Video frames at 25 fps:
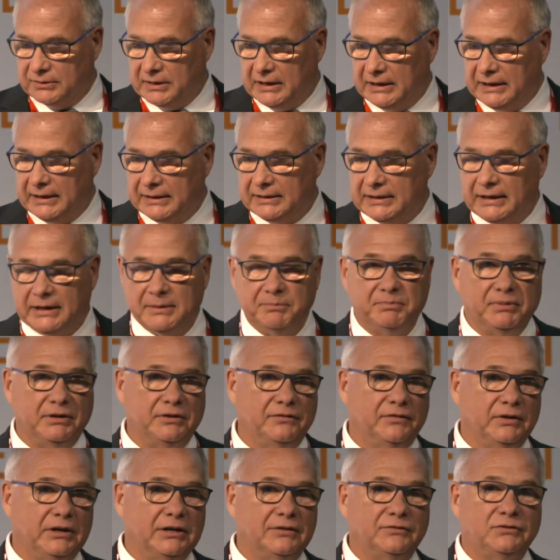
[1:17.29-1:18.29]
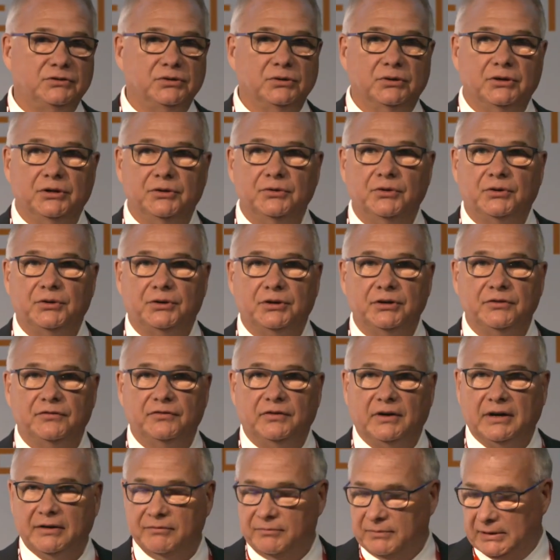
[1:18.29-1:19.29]
a NPV of
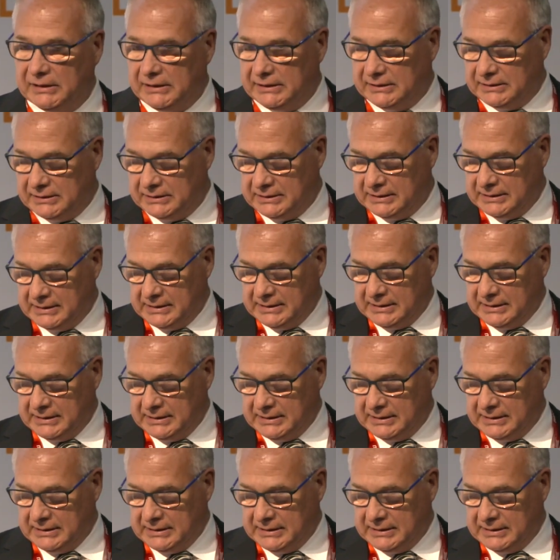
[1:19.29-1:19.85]
$235 million,